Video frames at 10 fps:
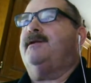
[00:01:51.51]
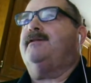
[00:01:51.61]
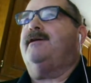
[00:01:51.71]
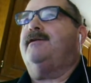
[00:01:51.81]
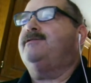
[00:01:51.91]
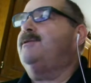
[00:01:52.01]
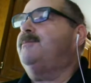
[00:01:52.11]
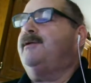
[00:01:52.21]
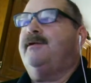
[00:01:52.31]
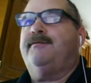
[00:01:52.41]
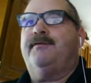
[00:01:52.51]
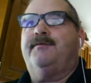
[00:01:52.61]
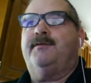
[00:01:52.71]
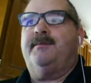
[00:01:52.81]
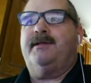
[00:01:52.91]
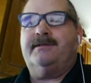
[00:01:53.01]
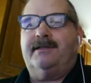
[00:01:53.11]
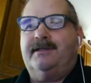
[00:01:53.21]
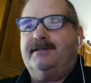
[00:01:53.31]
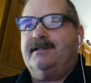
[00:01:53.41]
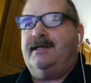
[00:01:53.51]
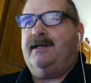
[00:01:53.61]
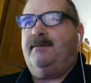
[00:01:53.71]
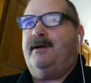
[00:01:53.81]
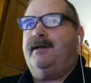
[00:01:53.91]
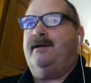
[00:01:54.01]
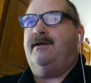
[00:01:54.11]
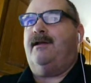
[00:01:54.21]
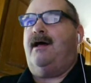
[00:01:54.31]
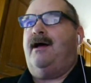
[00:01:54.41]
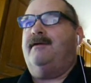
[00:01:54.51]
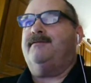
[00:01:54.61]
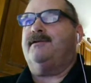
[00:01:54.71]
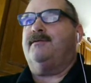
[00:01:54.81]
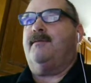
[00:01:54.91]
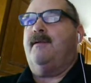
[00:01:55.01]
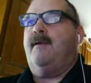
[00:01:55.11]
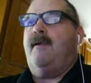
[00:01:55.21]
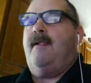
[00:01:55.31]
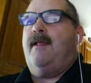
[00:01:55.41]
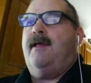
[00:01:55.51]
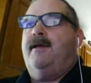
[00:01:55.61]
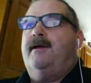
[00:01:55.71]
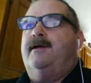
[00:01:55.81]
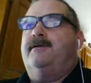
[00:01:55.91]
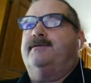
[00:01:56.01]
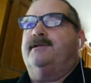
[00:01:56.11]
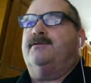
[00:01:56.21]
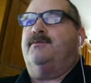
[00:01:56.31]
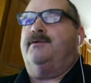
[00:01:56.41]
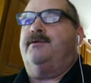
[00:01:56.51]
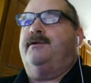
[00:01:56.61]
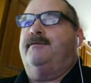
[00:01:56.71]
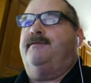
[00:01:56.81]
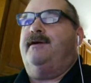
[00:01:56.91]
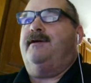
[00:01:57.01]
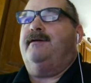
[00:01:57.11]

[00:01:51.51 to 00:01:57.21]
But I thought I'd jump on here for a few minutes. I didn't see anybody on live. So I was just wondering if